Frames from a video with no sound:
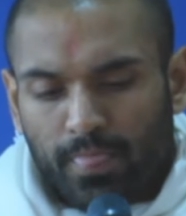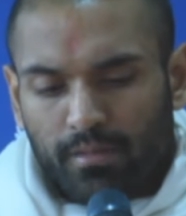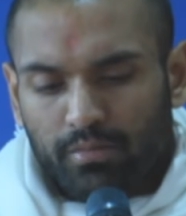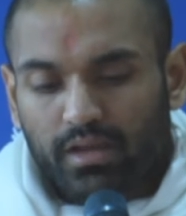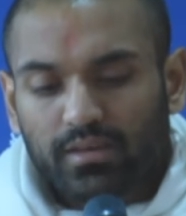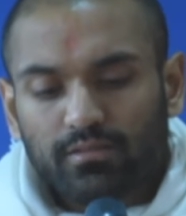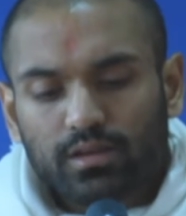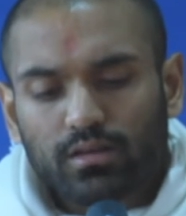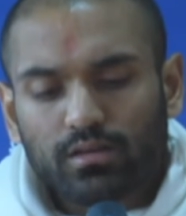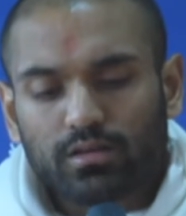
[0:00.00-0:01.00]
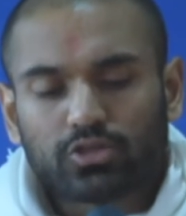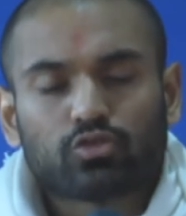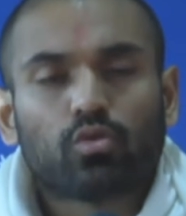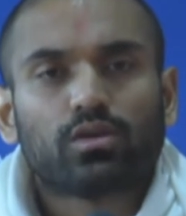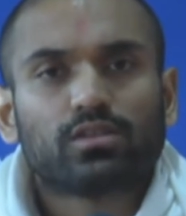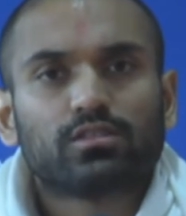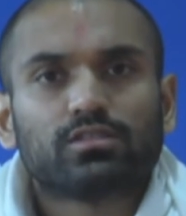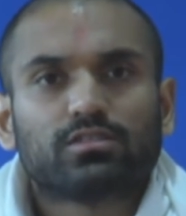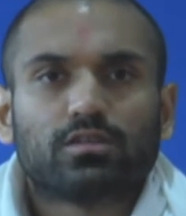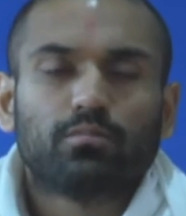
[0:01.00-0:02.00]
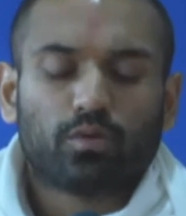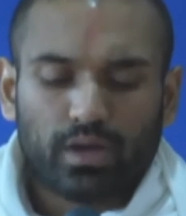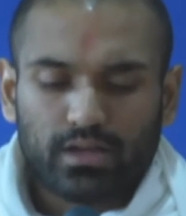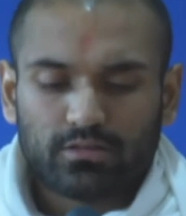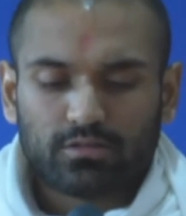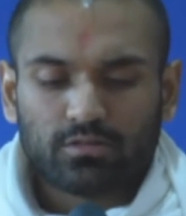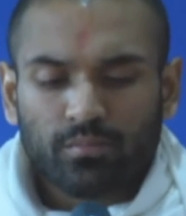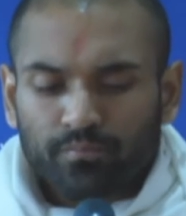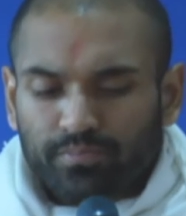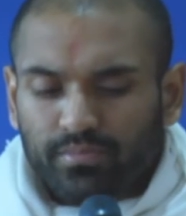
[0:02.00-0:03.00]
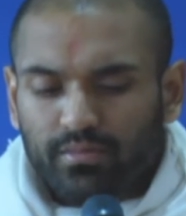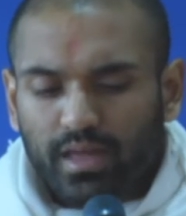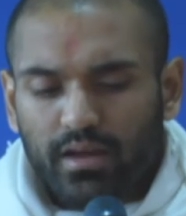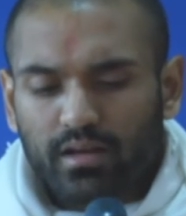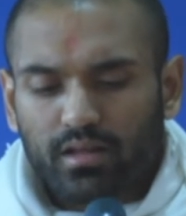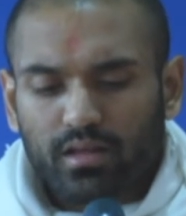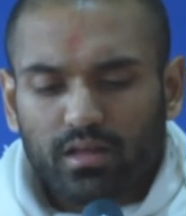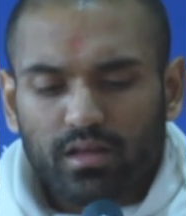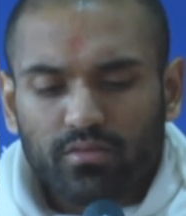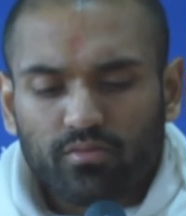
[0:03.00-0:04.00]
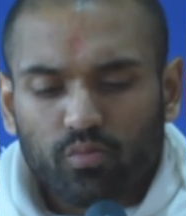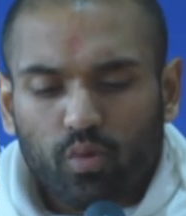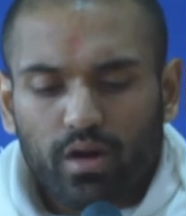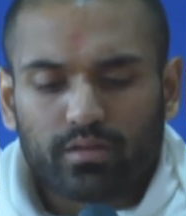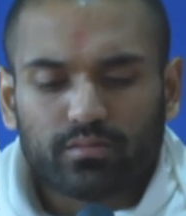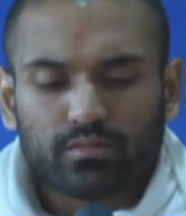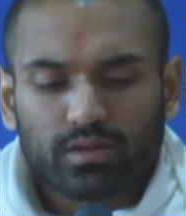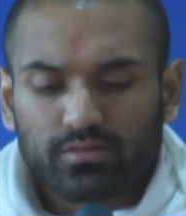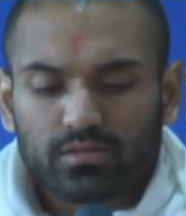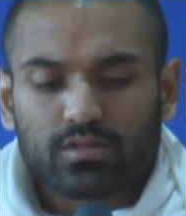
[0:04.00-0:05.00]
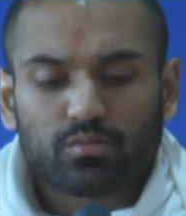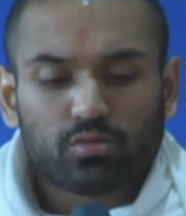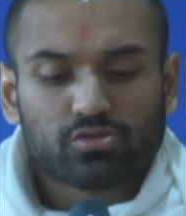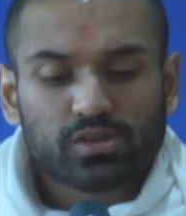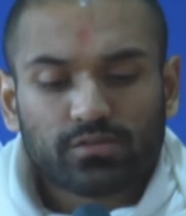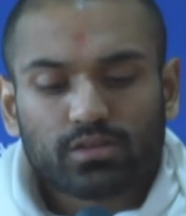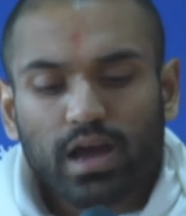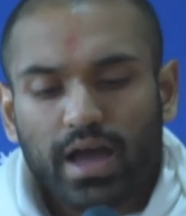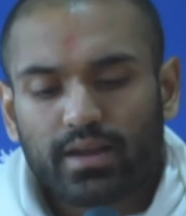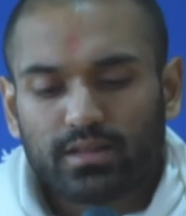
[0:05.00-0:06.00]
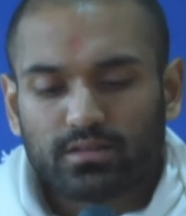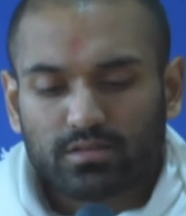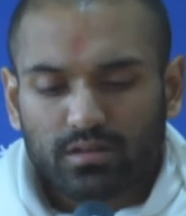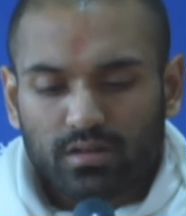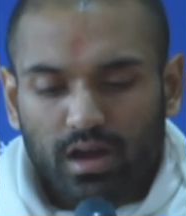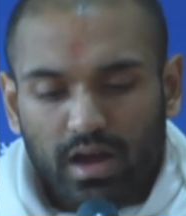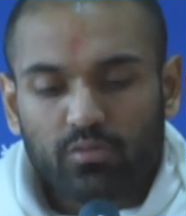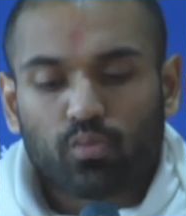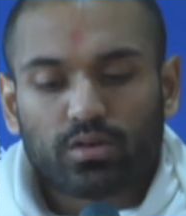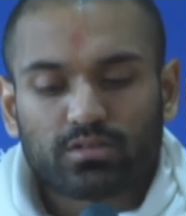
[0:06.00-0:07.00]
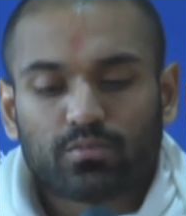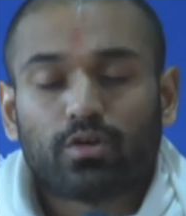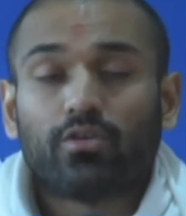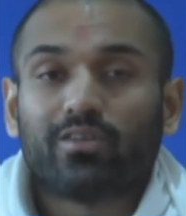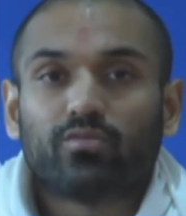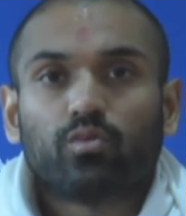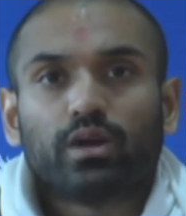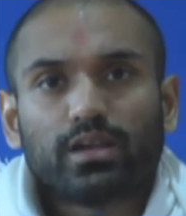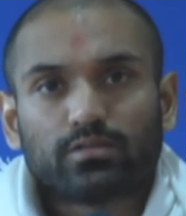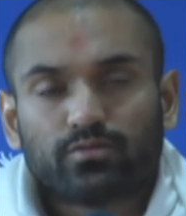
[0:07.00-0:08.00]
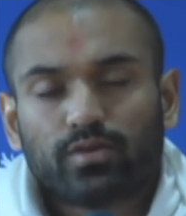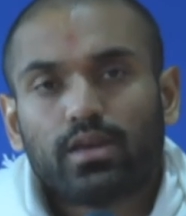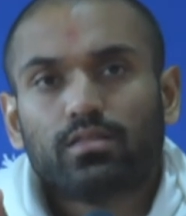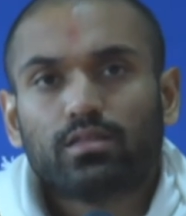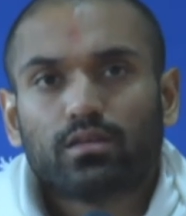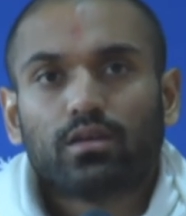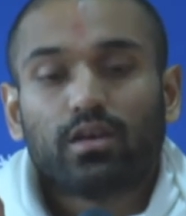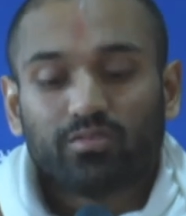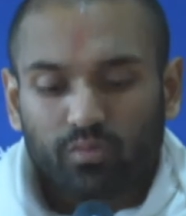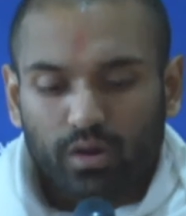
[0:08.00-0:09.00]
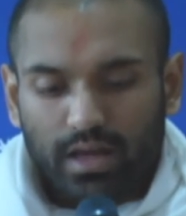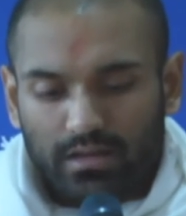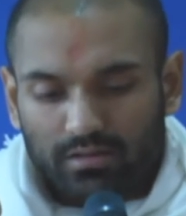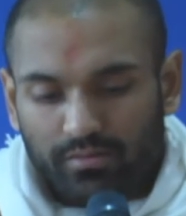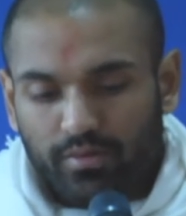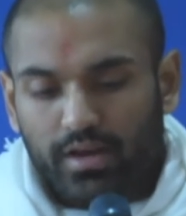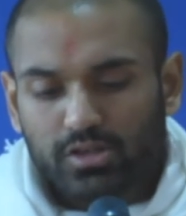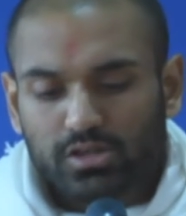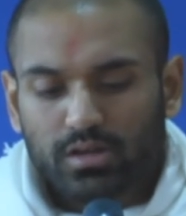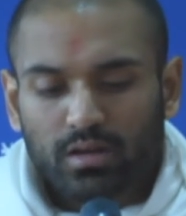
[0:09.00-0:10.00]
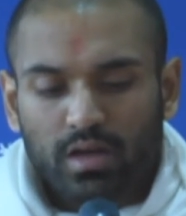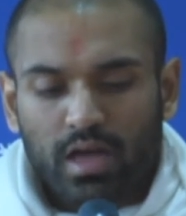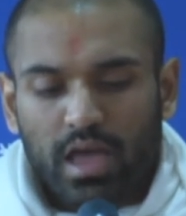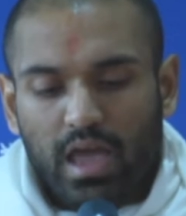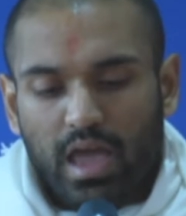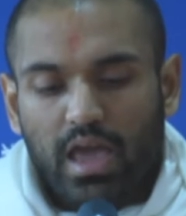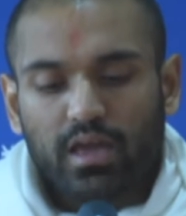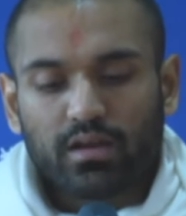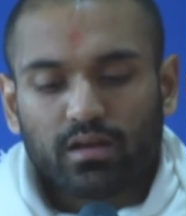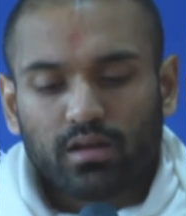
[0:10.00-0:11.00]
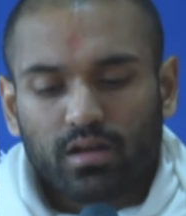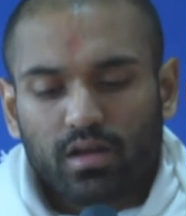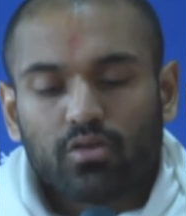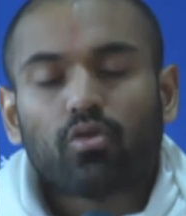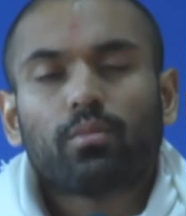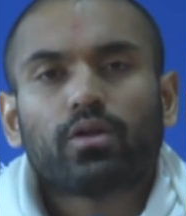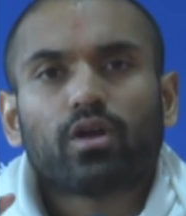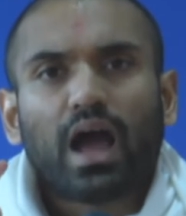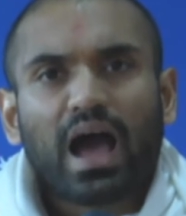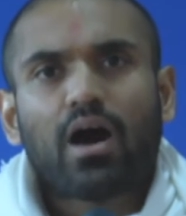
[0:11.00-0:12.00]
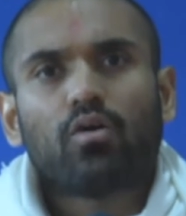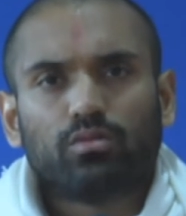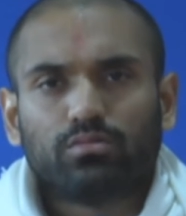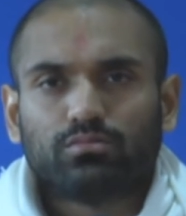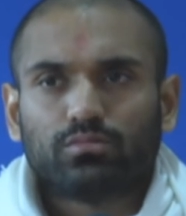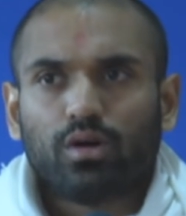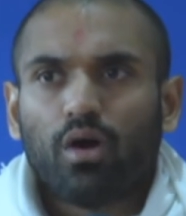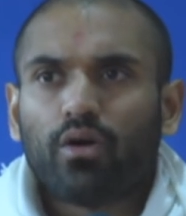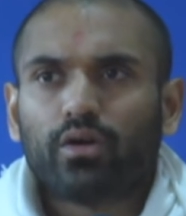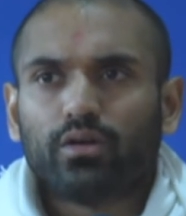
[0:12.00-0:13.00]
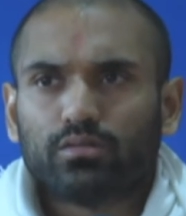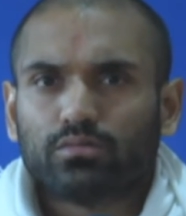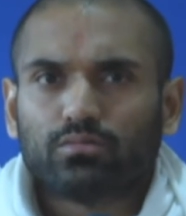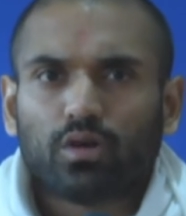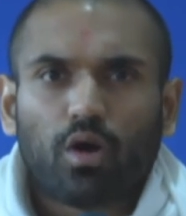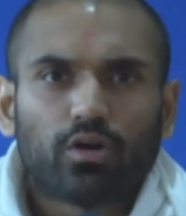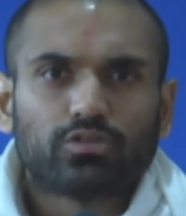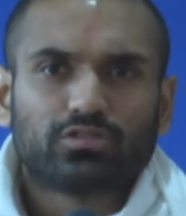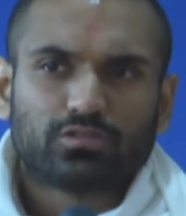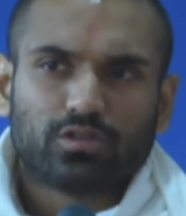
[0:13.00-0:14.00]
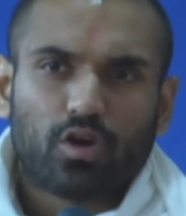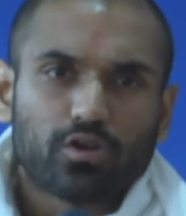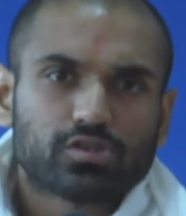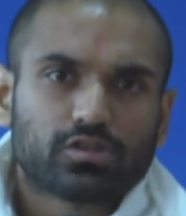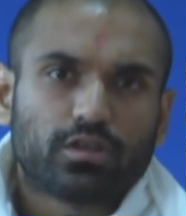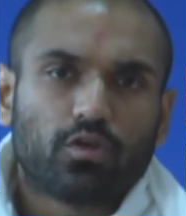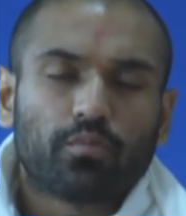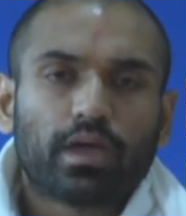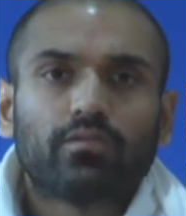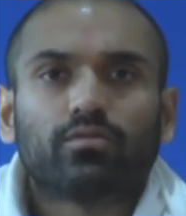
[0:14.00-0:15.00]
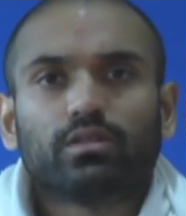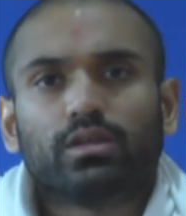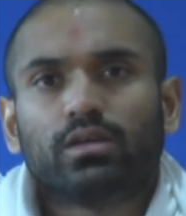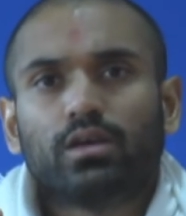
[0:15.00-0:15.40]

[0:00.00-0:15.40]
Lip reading: by giving a short, simple answer that if the satpurush gives guidance on one's about, if one has faith, if one has affection, and no matter how hard, harshly or painfully